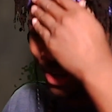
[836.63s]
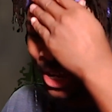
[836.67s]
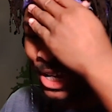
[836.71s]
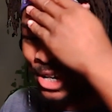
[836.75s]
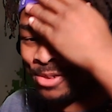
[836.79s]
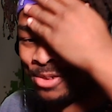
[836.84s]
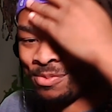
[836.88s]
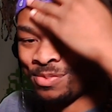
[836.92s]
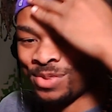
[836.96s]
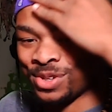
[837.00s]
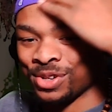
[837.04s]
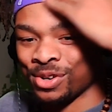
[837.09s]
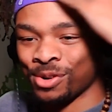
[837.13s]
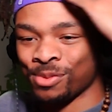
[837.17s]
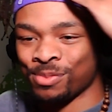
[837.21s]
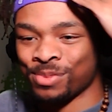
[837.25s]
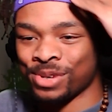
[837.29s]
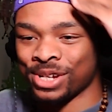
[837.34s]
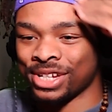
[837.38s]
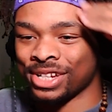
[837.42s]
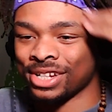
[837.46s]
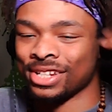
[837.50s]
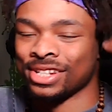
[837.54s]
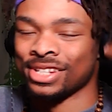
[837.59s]
in my computer
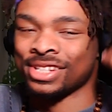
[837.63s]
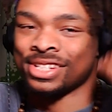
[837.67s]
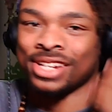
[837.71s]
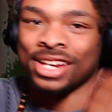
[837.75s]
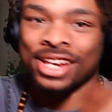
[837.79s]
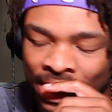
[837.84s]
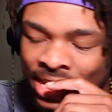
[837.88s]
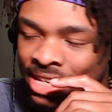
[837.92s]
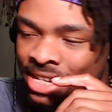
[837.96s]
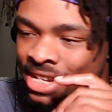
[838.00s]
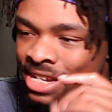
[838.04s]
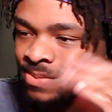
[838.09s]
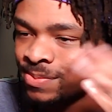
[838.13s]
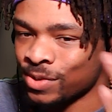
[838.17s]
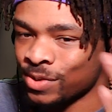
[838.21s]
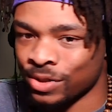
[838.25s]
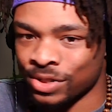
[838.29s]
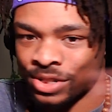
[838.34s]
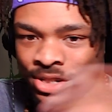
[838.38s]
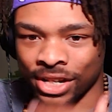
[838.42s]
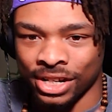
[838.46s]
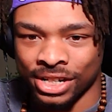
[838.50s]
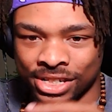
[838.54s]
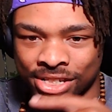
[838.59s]
because it keeps
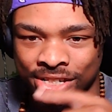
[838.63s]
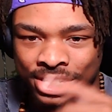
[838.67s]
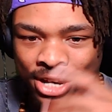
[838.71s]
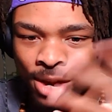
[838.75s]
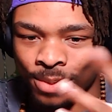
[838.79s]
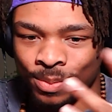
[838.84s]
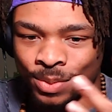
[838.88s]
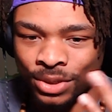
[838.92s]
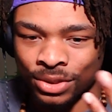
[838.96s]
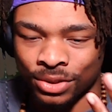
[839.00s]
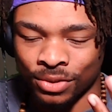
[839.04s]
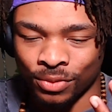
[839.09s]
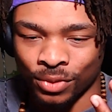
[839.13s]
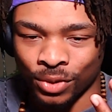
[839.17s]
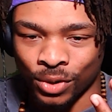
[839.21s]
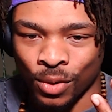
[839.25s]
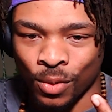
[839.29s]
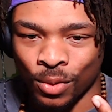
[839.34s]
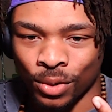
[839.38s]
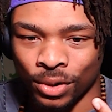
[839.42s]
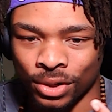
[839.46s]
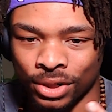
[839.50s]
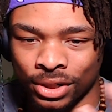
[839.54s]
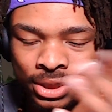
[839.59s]
on like stopping the
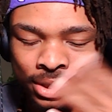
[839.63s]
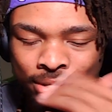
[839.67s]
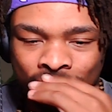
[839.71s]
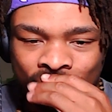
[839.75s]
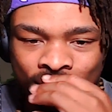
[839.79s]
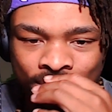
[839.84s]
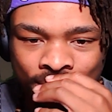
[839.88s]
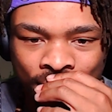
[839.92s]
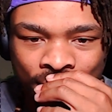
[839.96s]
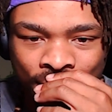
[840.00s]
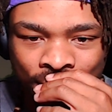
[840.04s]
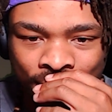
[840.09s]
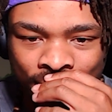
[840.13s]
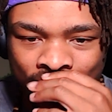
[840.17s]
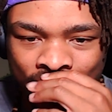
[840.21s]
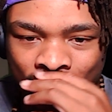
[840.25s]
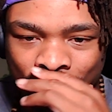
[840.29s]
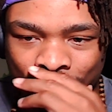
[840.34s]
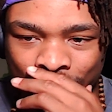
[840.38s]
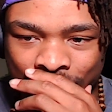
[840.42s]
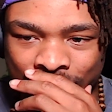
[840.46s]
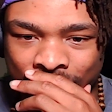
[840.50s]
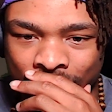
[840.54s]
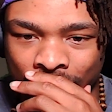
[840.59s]
recording literally
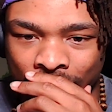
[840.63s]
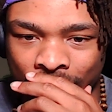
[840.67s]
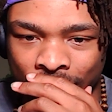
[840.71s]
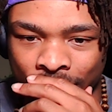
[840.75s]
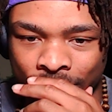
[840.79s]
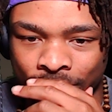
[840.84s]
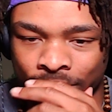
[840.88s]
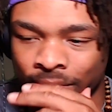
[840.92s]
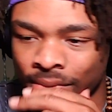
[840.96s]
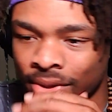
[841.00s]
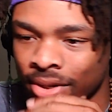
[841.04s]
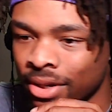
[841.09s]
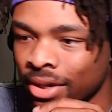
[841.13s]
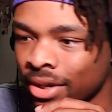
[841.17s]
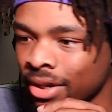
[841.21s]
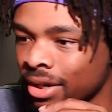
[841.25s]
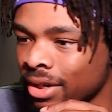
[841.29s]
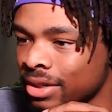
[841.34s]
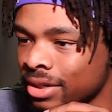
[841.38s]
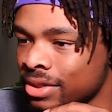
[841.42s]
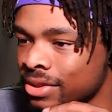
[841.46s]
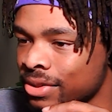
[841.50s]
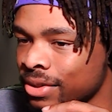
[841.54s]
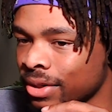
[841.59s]
every time.
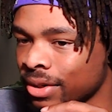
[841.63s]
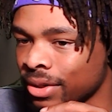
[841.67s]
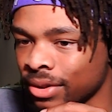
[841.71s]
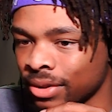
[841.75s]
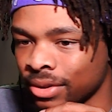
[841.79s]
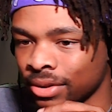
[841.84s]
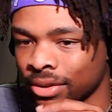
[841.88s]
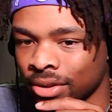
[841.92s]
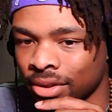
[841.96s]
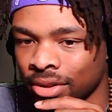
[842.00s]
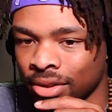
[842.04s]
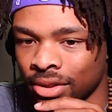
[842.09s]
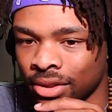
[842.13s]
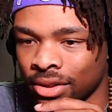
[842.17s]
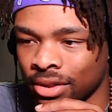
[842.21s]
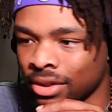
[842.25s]
So,